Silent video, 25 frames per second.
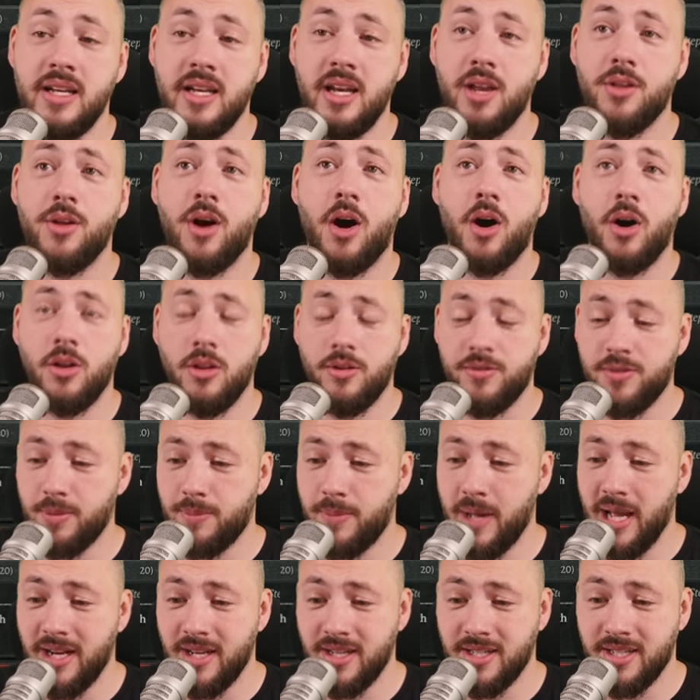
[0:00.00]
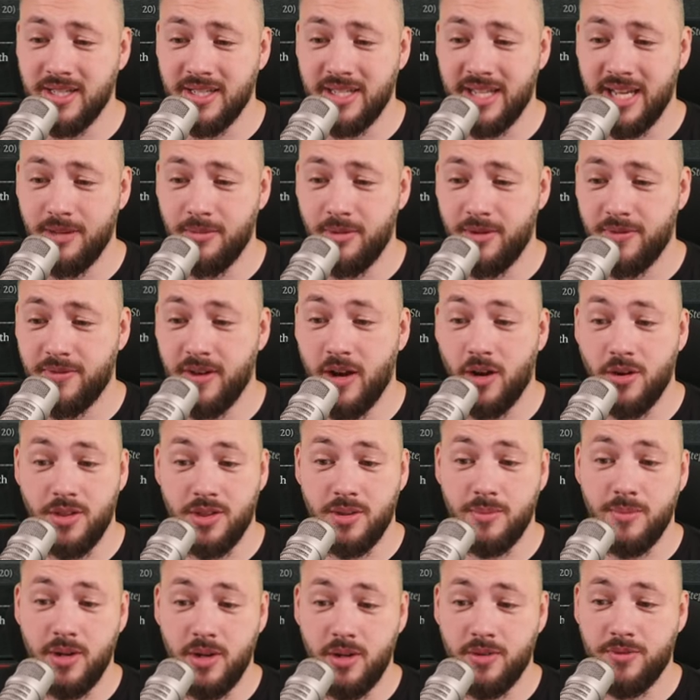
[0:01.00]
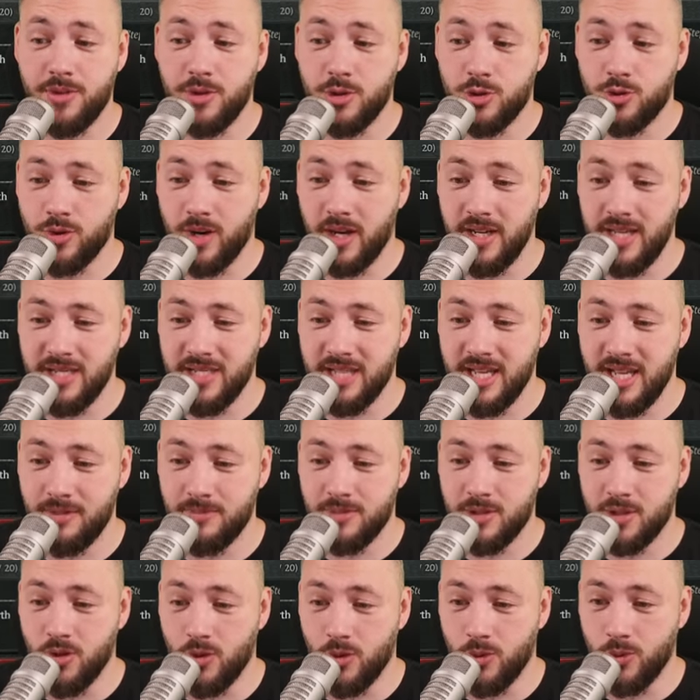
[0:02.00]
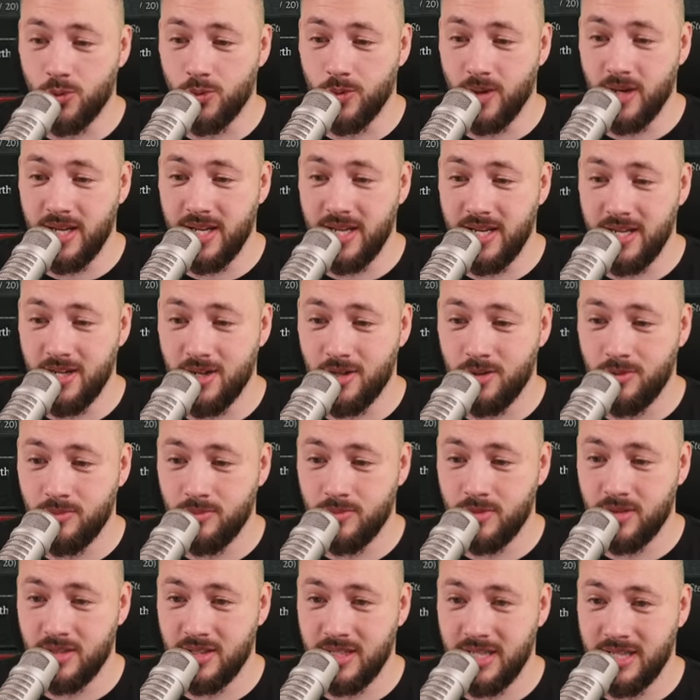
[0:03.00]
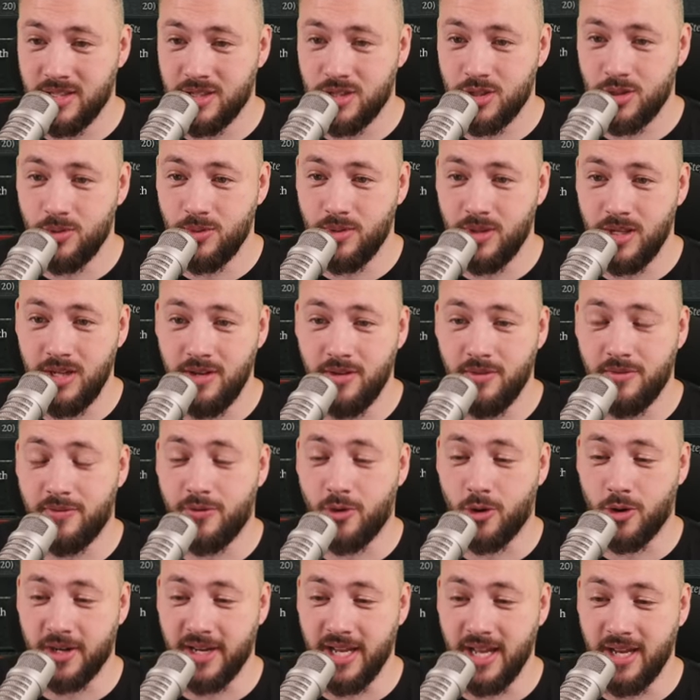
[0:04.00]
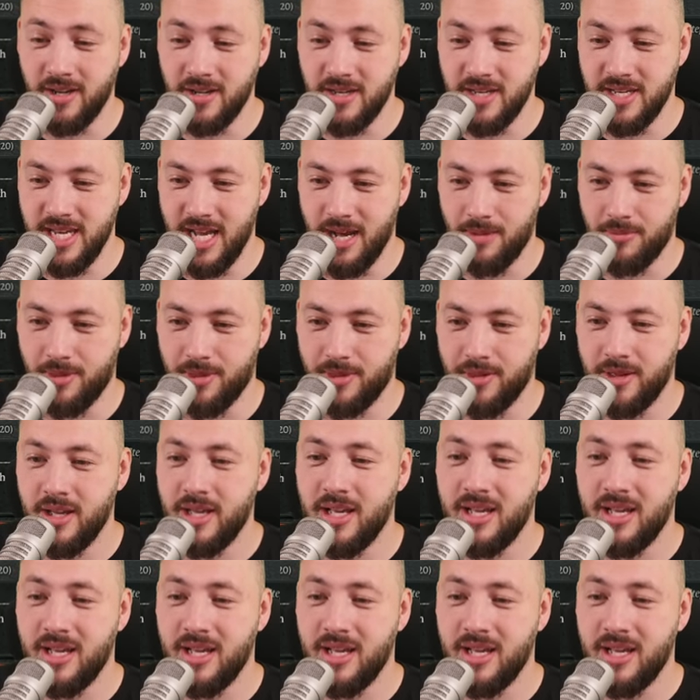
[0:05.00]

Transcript: Now, the Hall of the Penitent can be found in the middle of the Dry Steps, or right here, next to the Forgotten Depth.